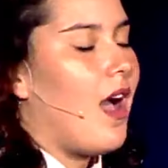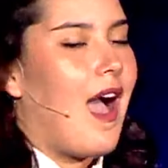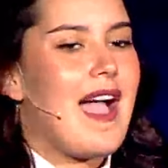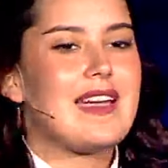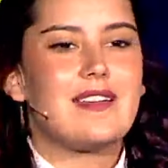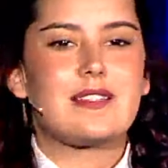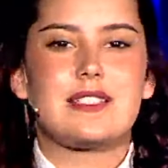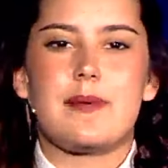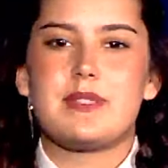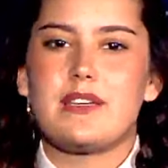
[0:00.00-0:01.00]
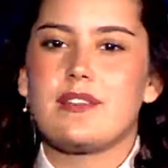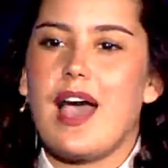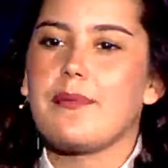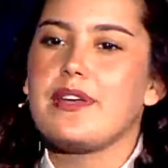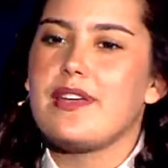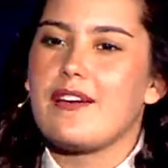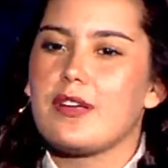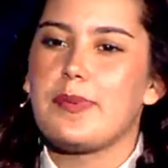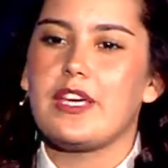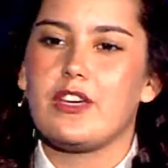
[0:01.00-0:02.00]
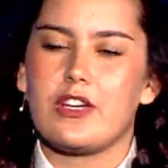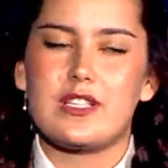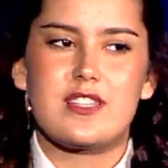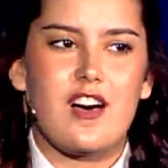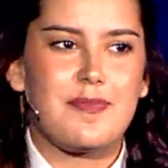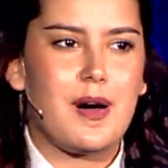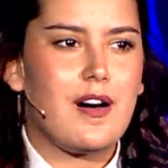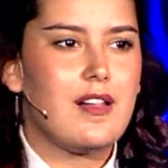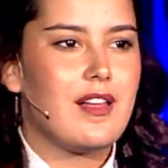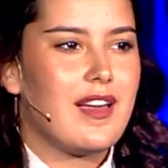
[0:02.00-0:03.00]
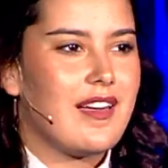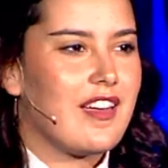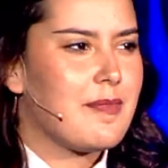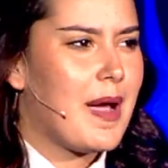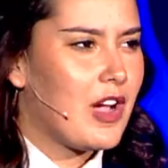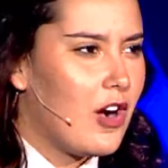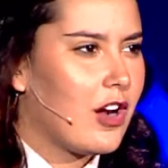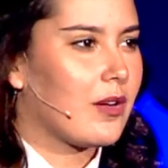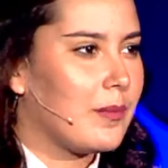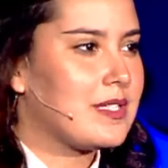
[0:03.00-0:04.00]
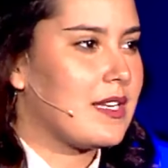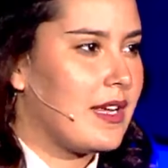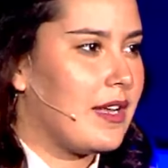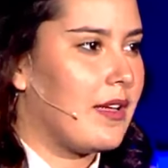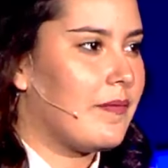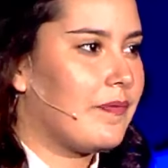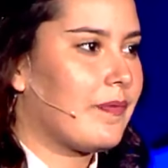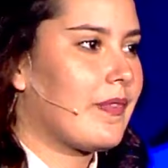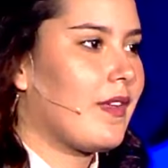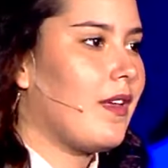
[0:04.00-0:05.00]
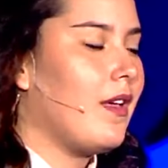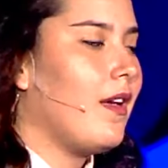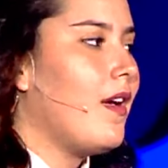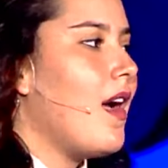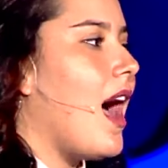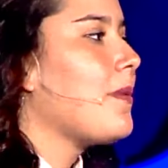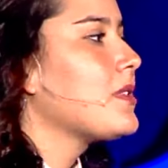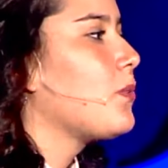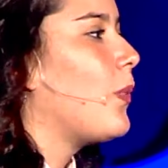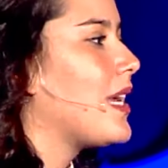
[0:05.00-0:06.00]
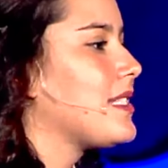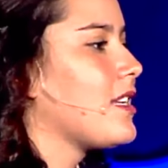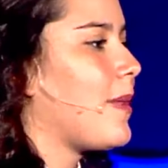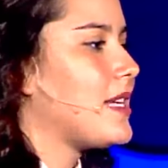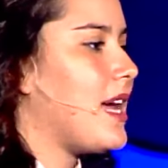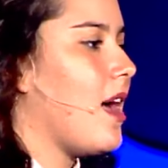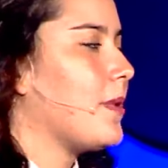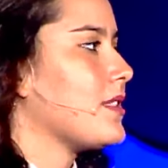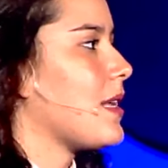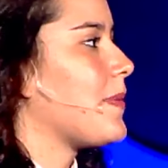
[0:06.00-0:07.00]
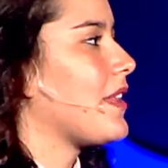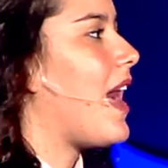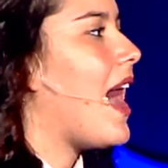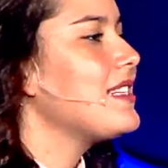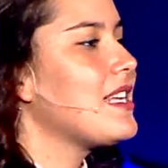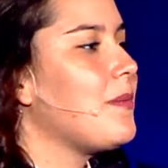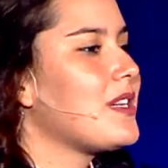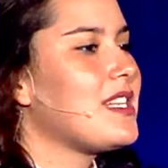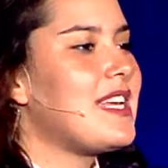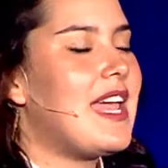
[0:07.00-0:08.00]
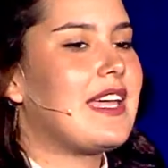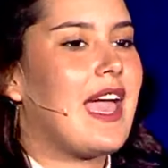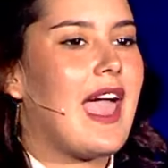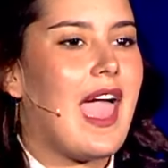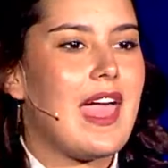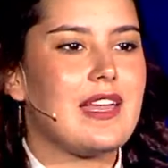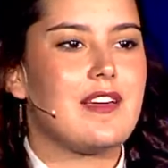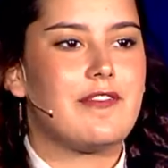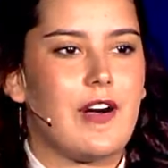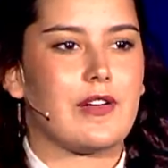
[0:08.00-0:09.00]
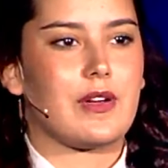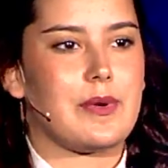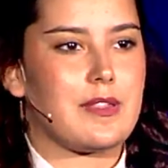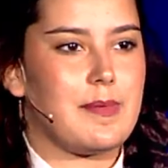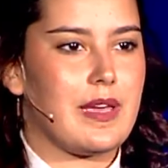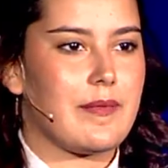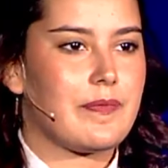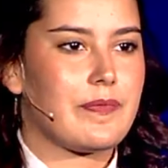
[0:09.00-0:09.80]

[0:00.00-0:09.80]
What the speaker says: I had accepted that I would never be good at softball if my heart wasn't in it. I was wasting my time on something that I didn't want to take any farther with me.